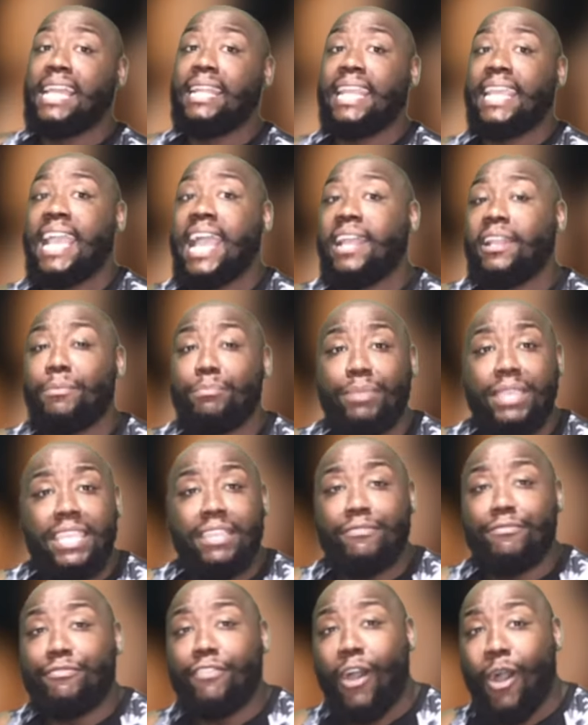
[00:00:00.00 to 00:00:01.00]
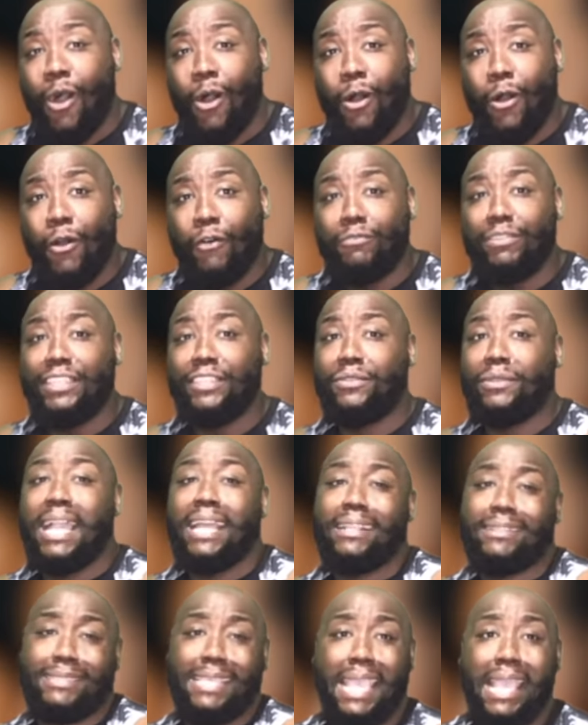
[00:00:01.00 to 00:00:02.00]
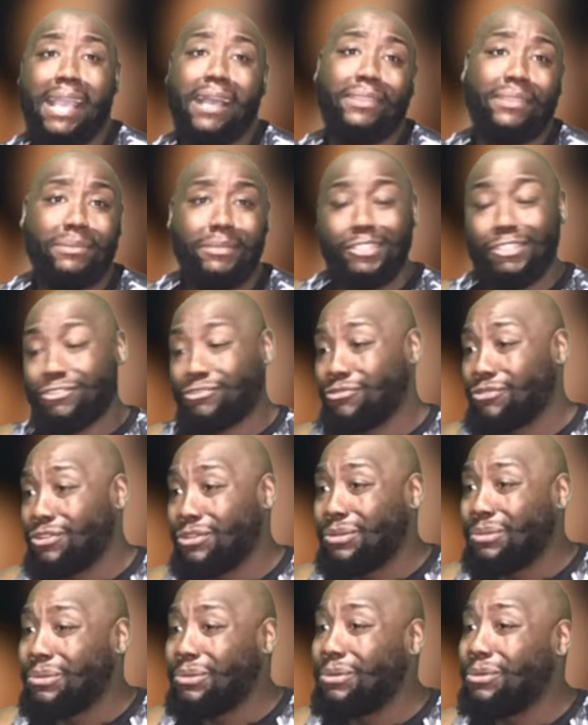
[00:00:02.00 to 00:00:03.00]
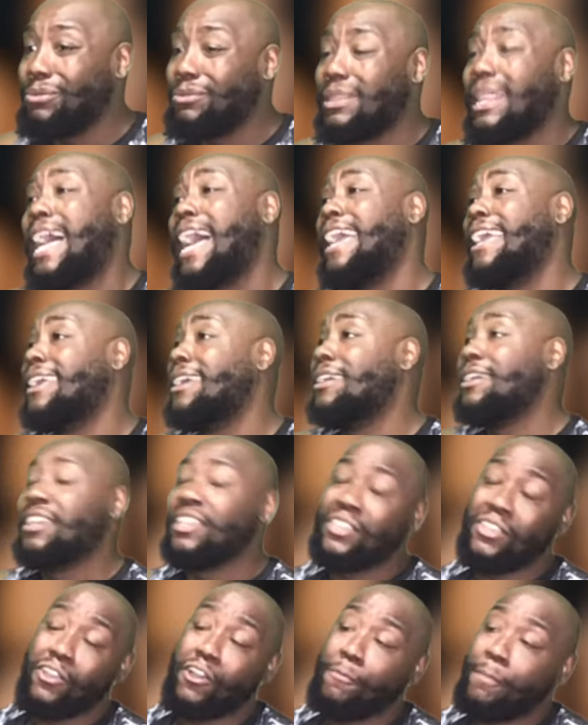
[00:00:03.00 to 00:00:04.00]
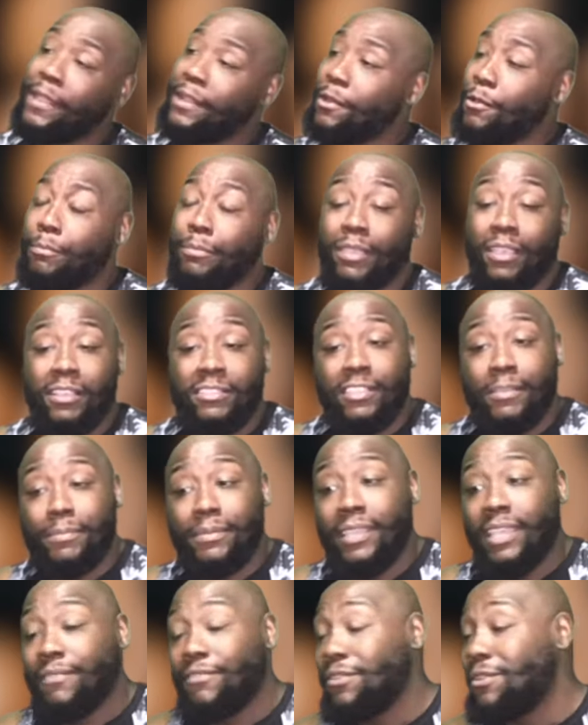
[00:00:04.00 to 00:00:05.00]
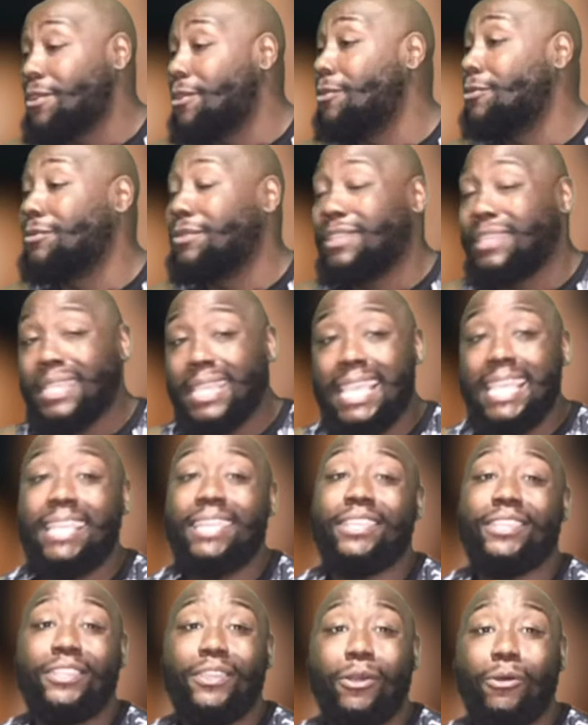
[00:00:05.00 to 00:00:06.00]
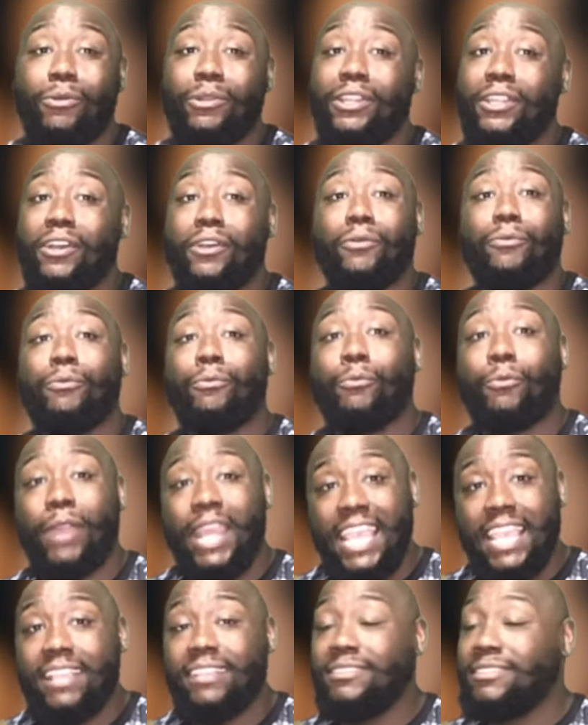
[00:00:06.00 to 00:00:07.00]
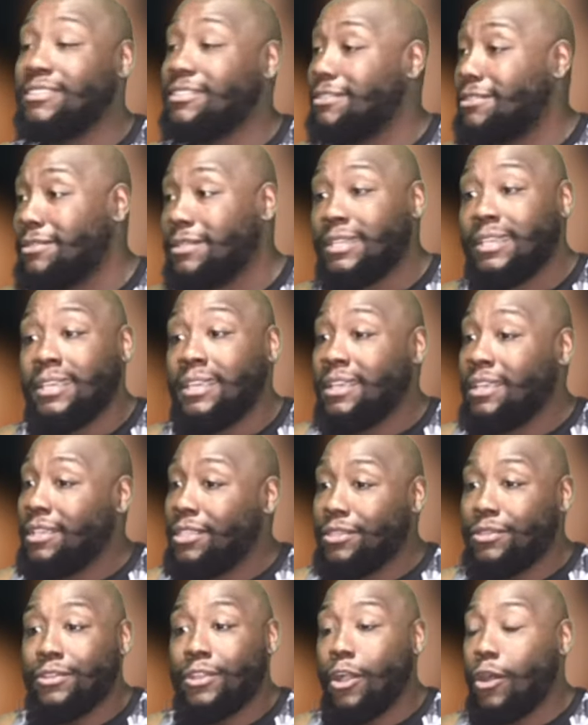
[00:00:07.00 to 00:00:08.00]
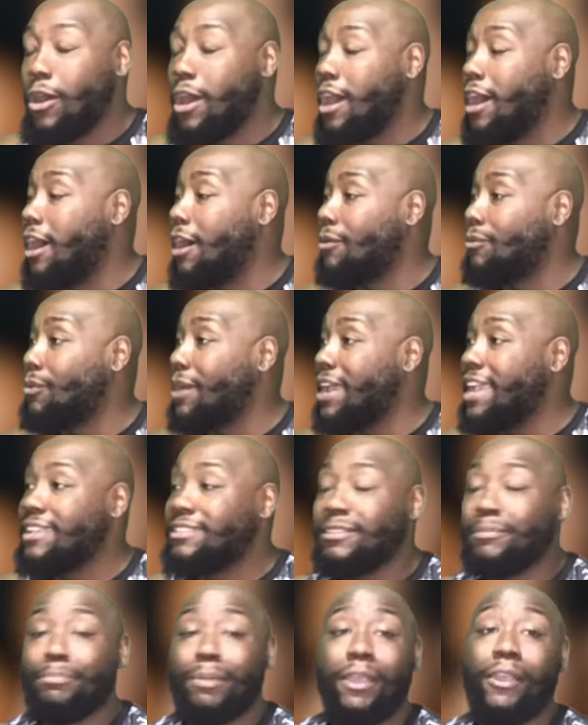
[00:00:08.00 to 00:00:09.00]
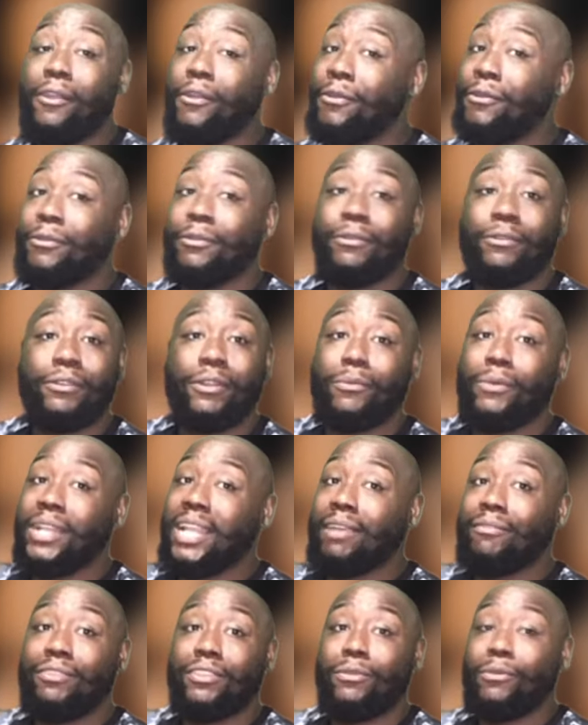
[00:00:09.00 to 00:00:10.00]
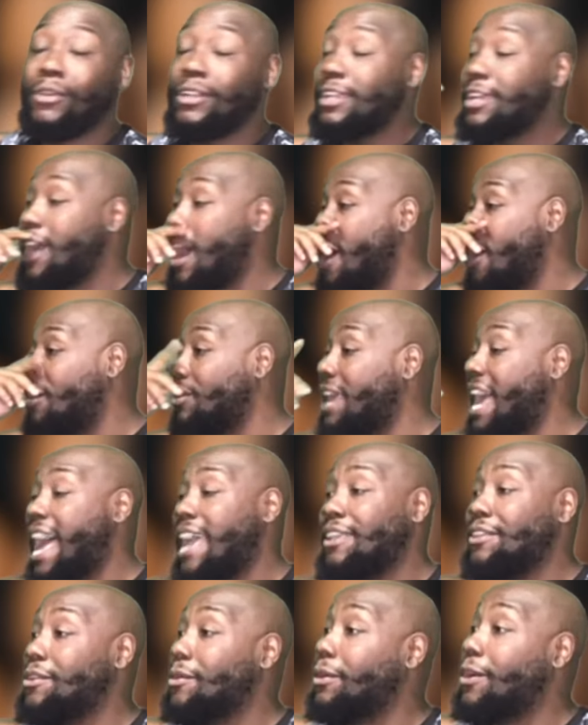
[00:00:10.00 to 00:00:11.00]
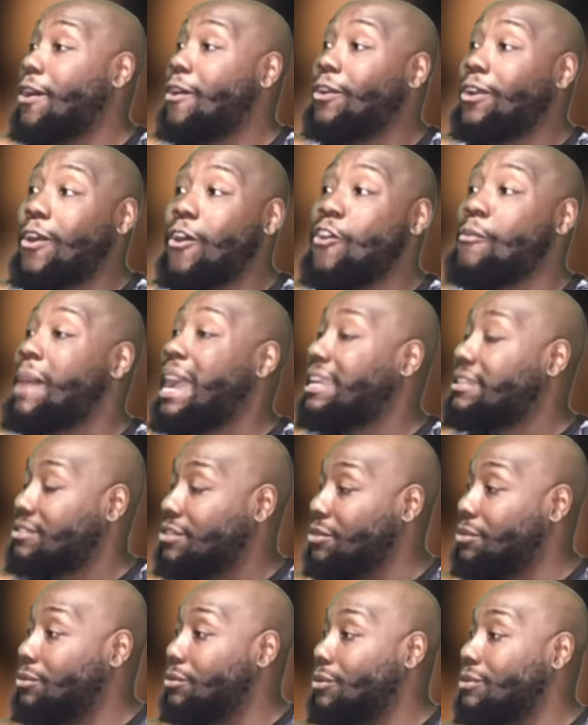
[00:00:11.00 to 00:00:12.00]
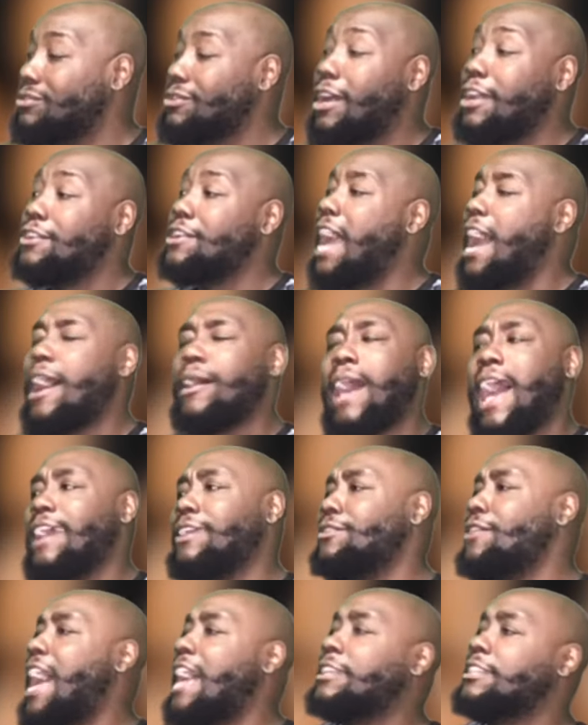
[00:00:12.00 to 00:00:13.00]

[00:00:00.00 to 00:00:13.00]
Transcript: they got to be involved, and you got to tell them the truth. Like, you don't pay no bills up here. If you don't get your little razor, you know, razor burn or whatever you want to call it, you know, going back to school. So, you know, I